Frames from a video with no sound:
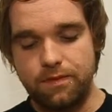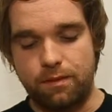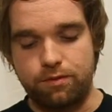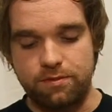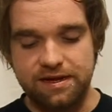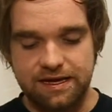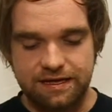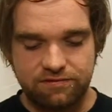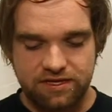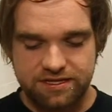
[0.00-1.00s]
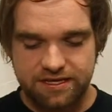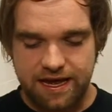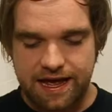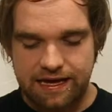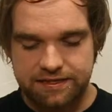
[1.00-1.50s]
I'm probably going to give this
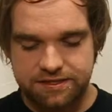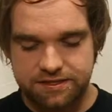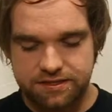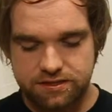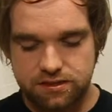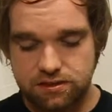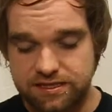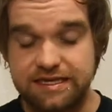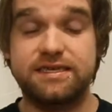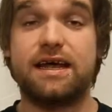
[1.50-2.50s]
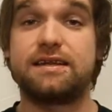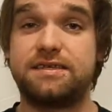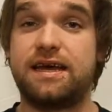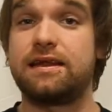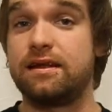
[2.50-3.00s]
a 6 out of
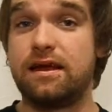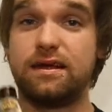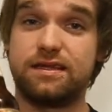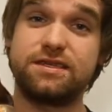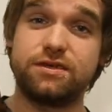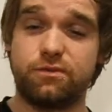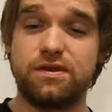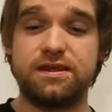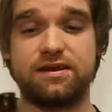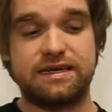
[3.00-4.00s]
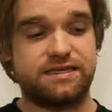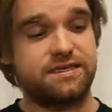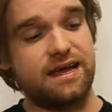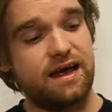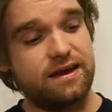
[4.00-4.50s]
10. This is a really nice
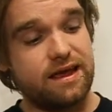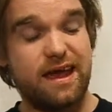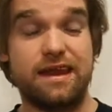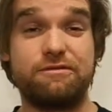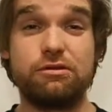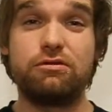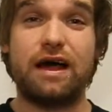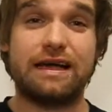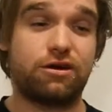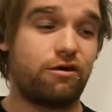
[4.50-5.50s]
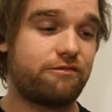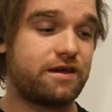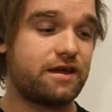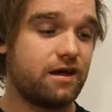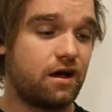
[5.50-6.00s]
stout, and if you like
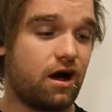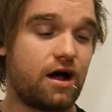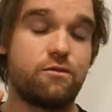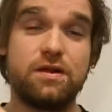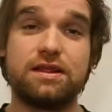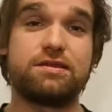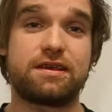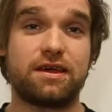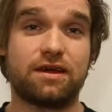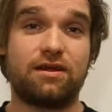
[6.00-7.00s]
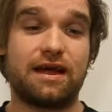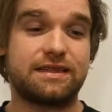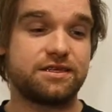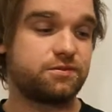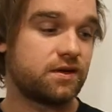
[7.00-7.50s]
coffee, I really think you're going to
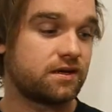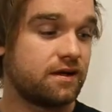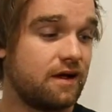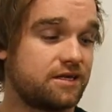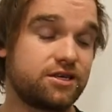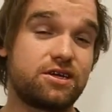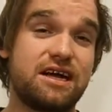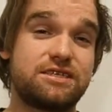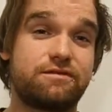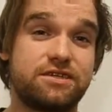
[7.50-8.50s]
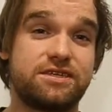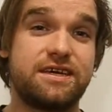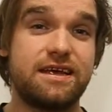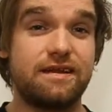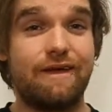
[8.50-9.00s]
like this one. So guys, if you
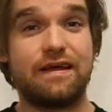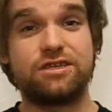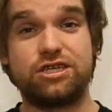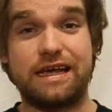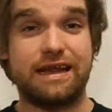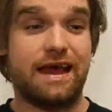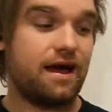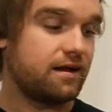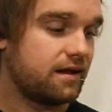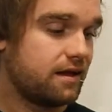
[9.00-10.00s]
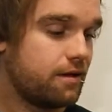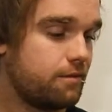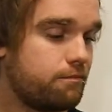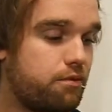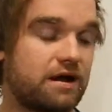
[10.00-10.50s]
see it, check it out.
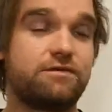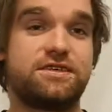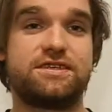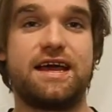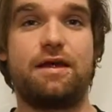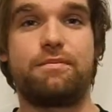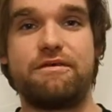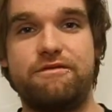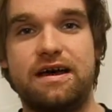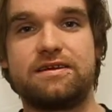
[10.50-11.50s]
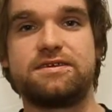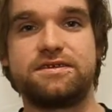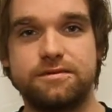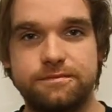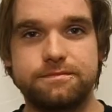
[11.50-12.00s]
Breakfast Stout by
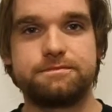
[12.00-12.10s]
Founders.